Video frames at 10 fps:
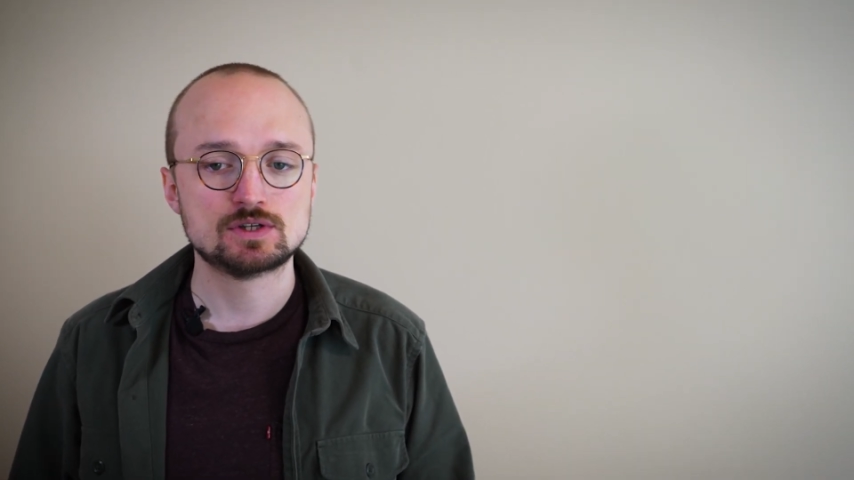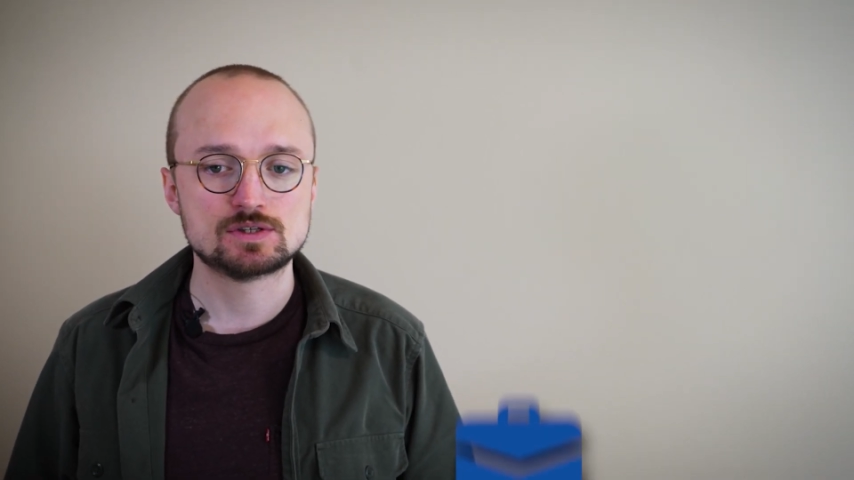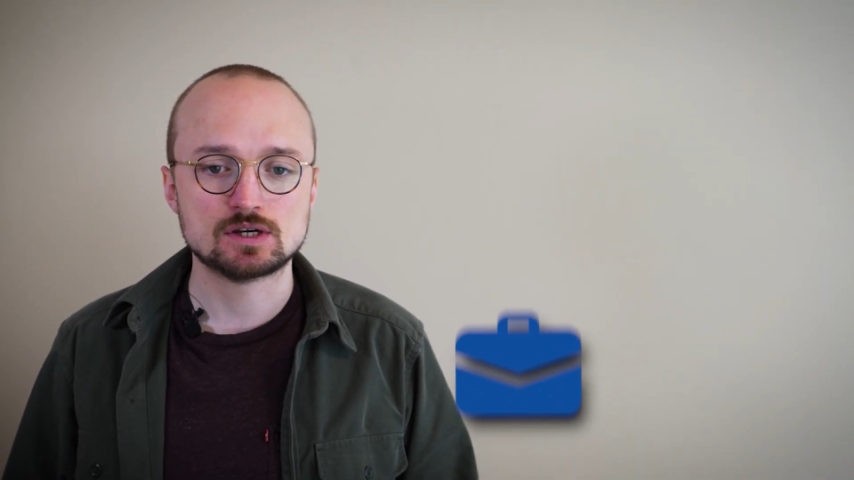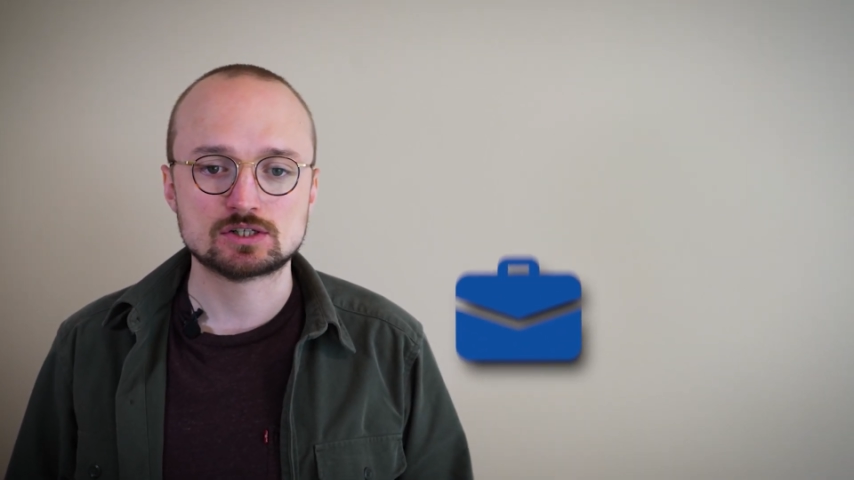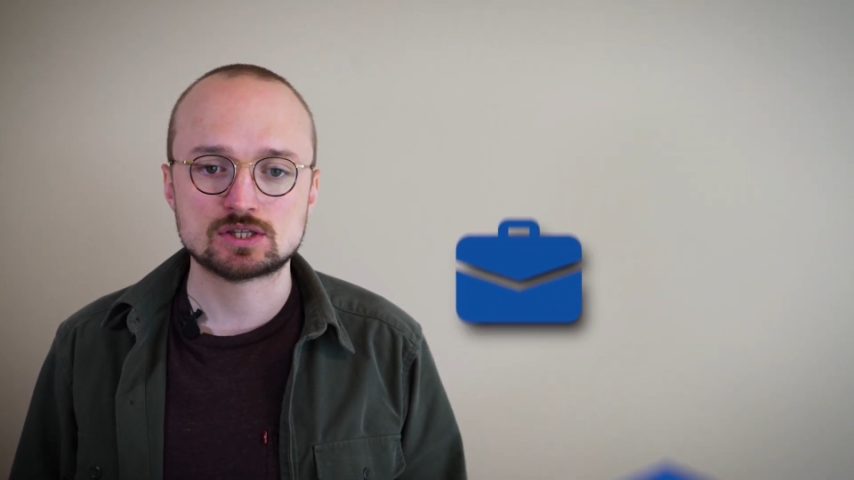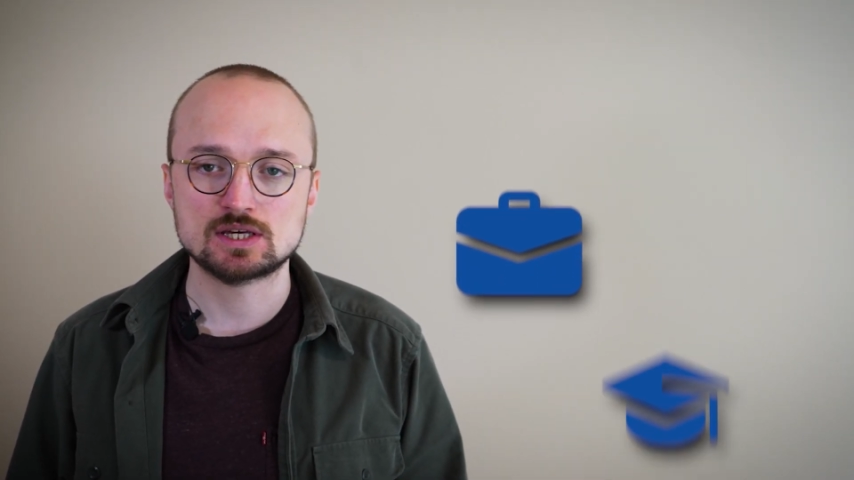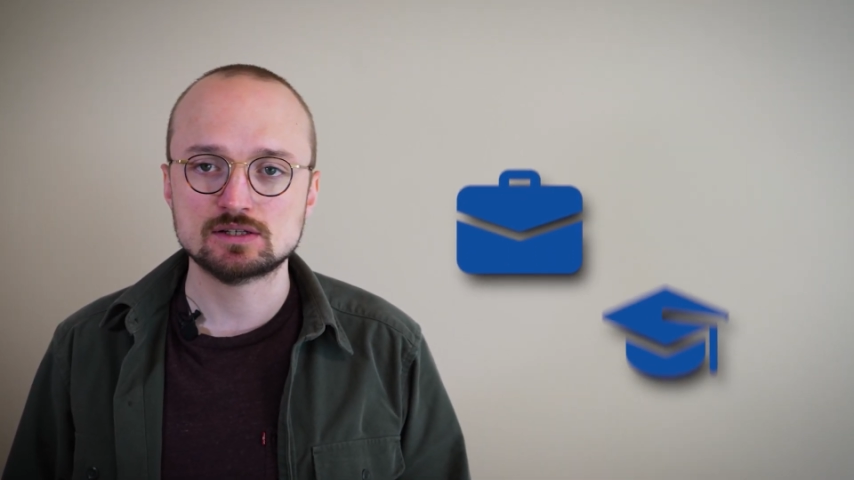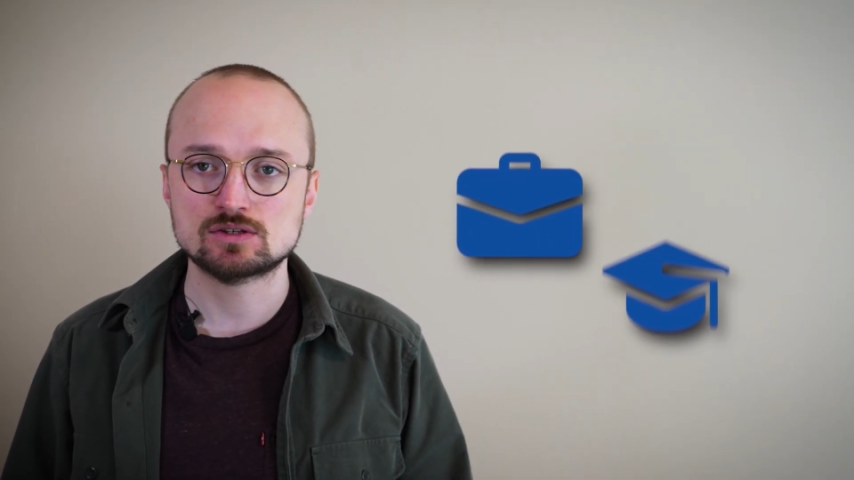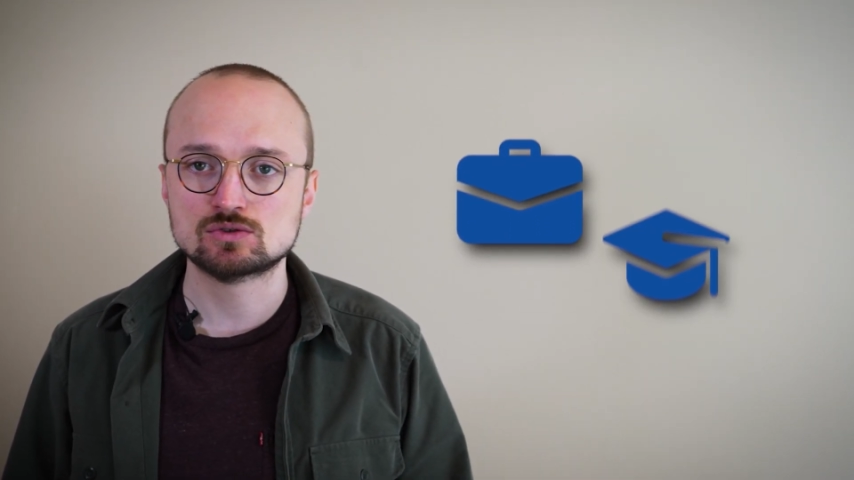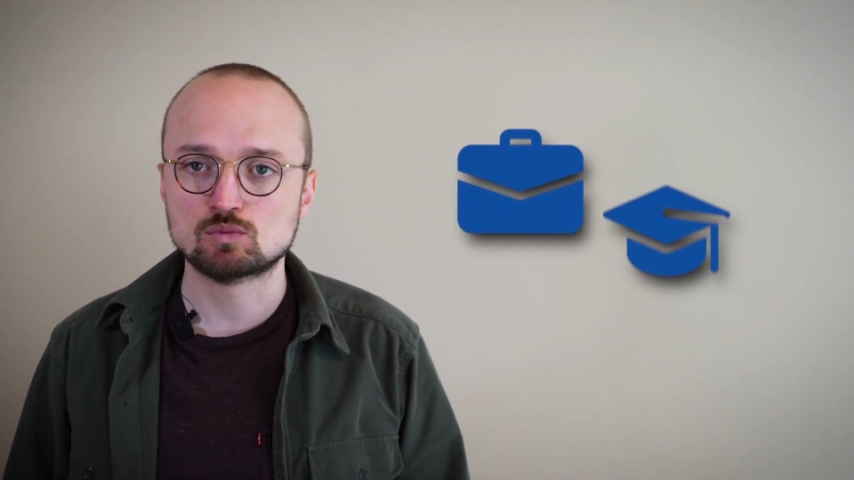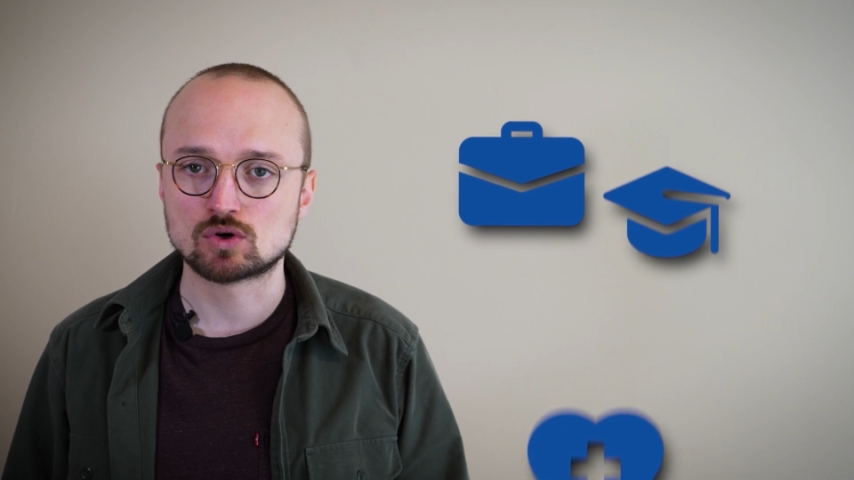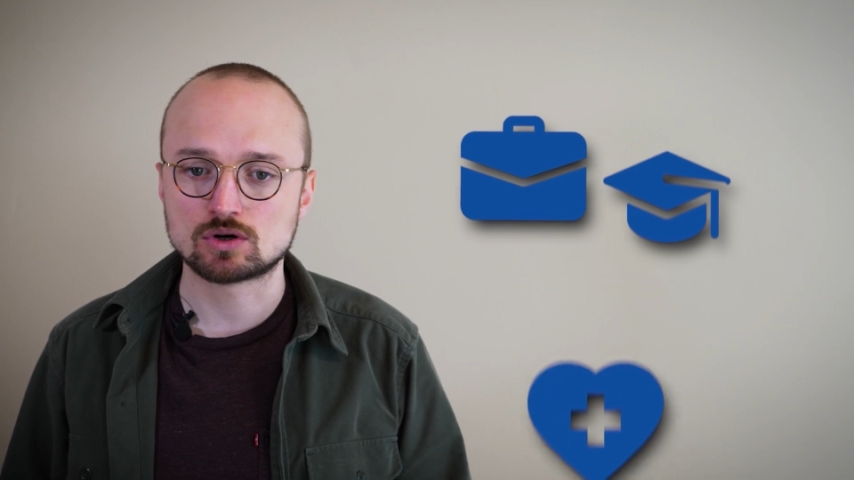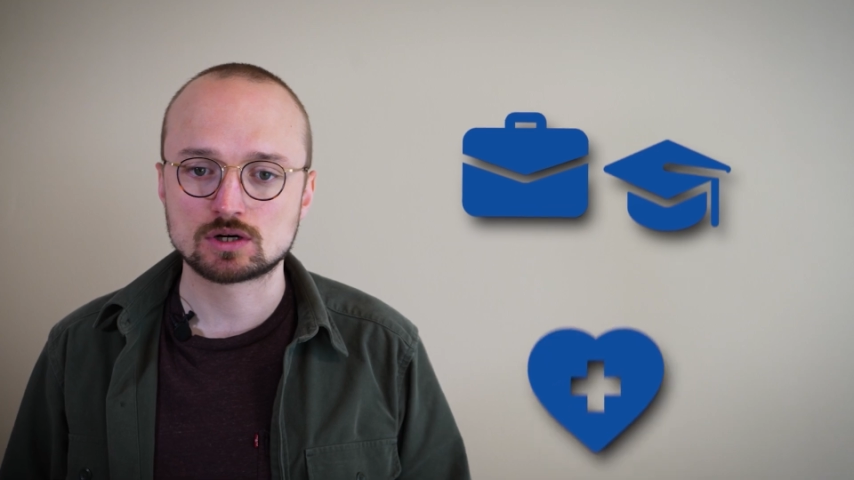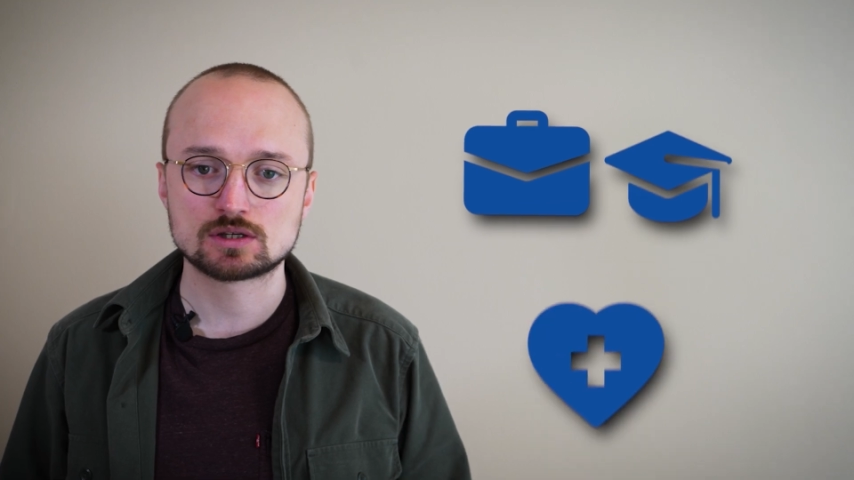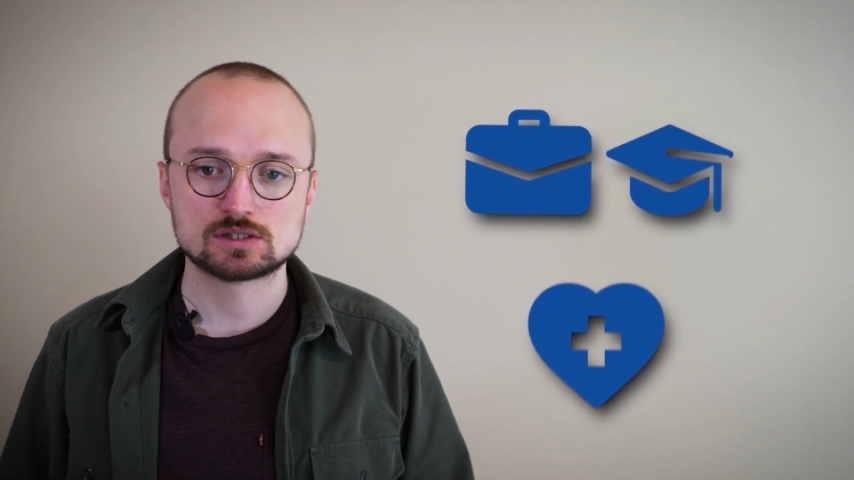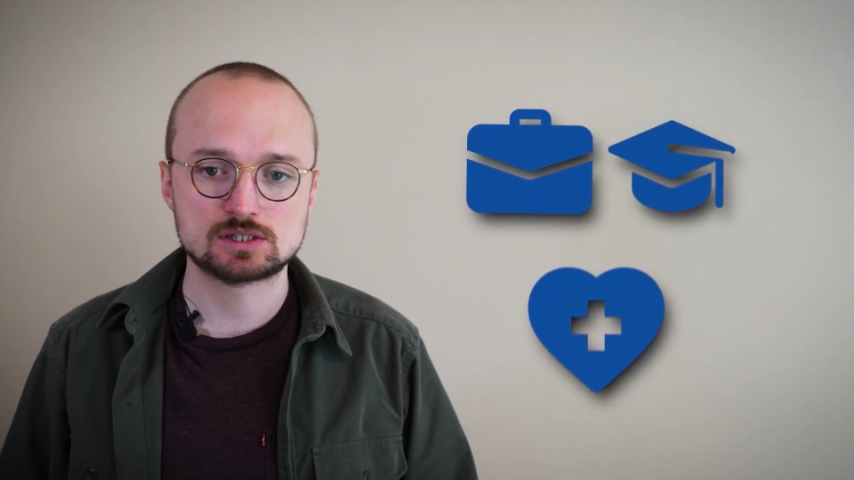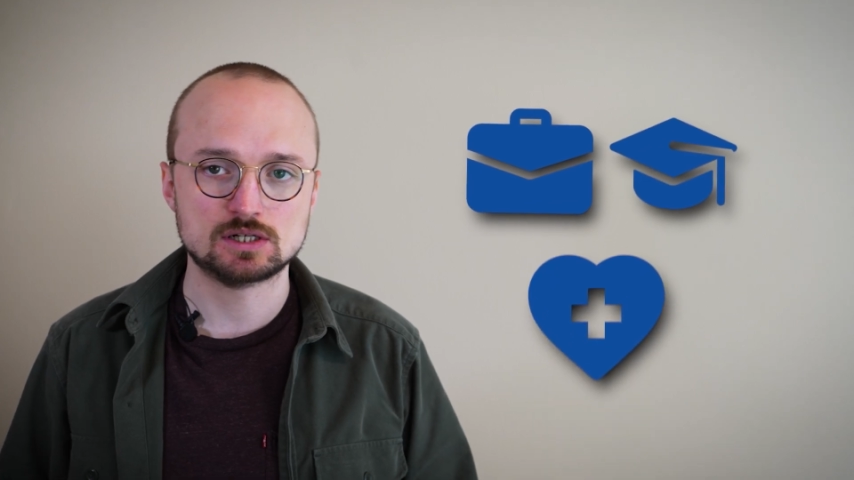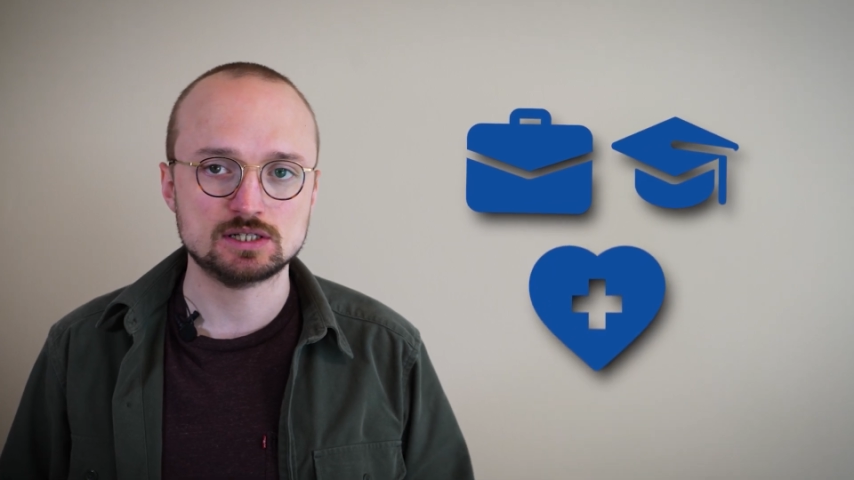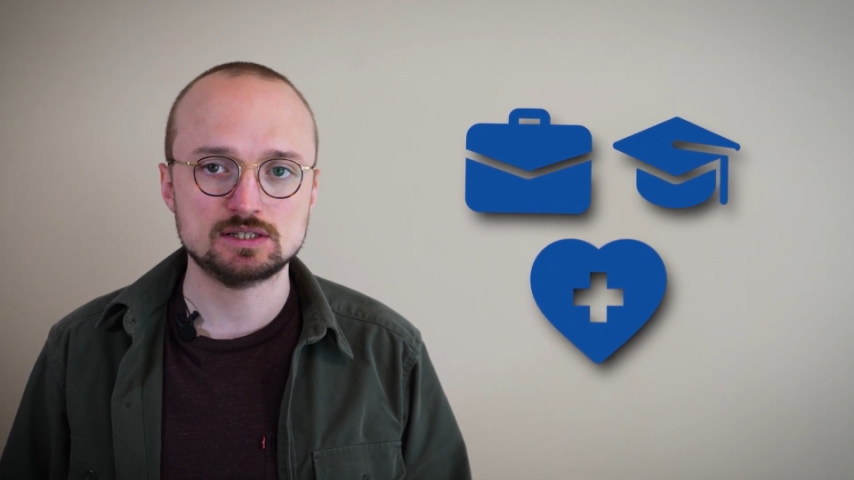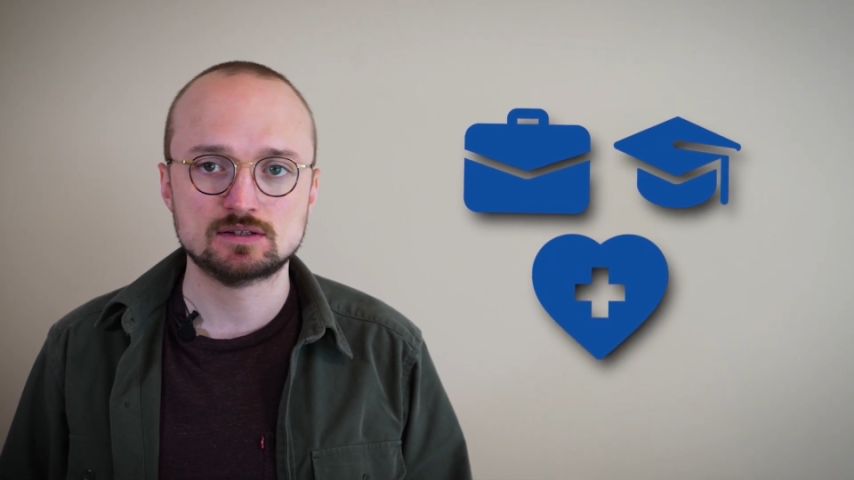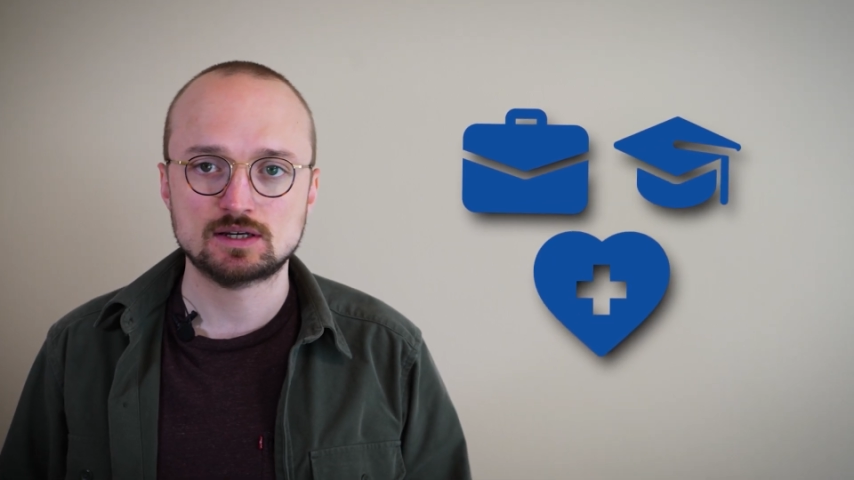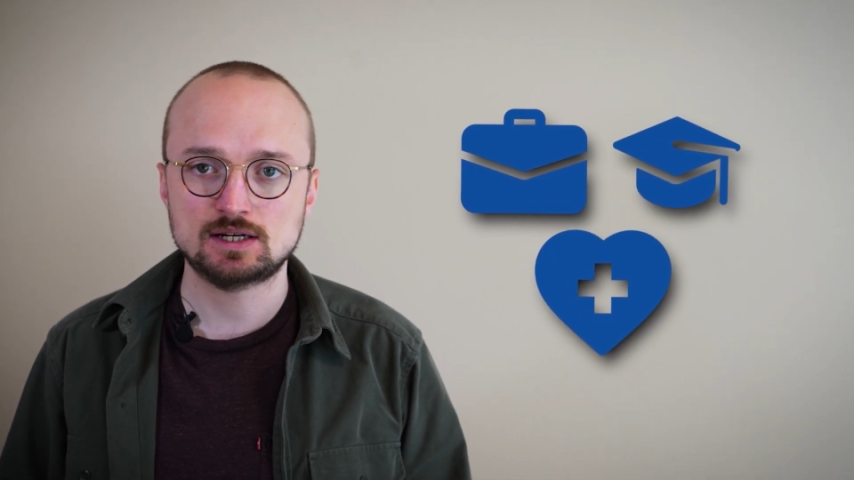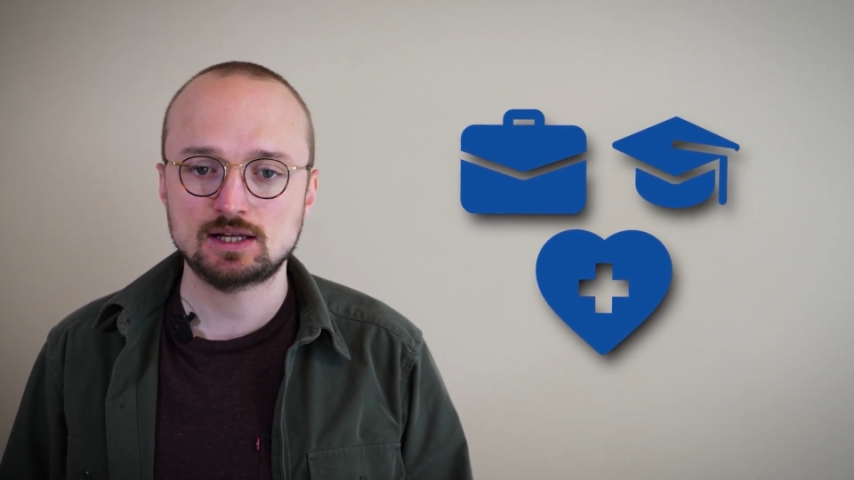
to such things as work, studies, and